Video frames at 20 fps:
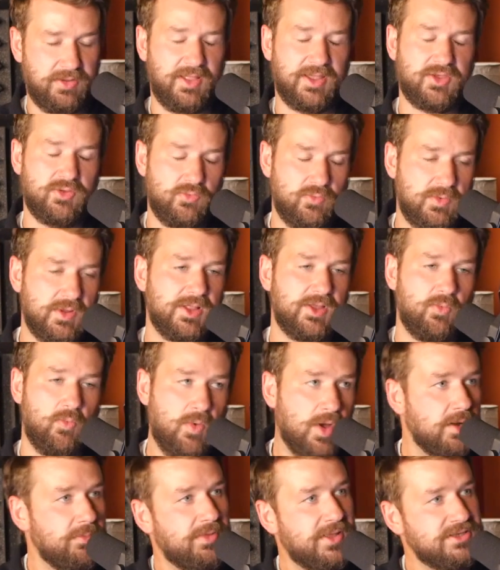like you really
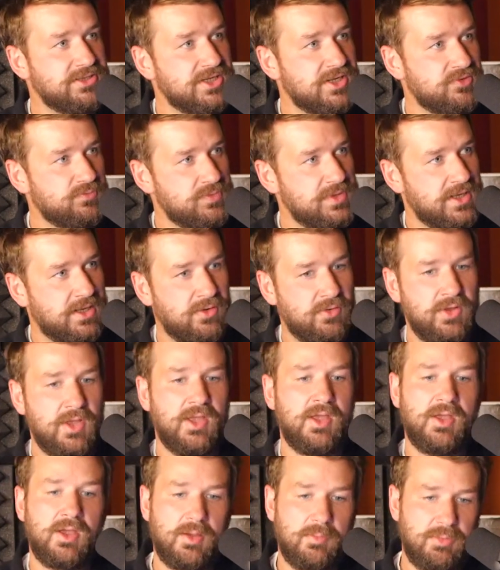want to play jazz piano,
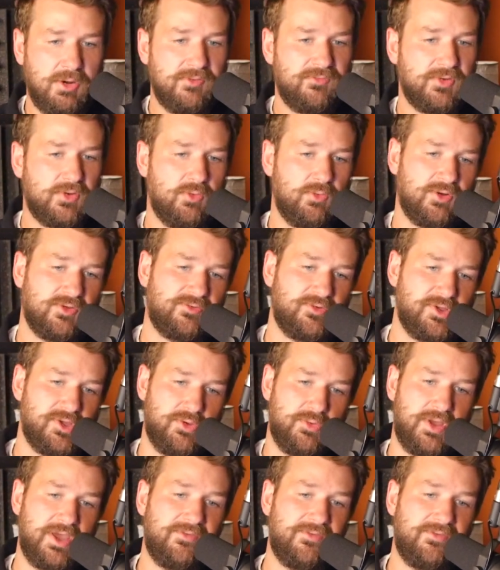perfect course for you.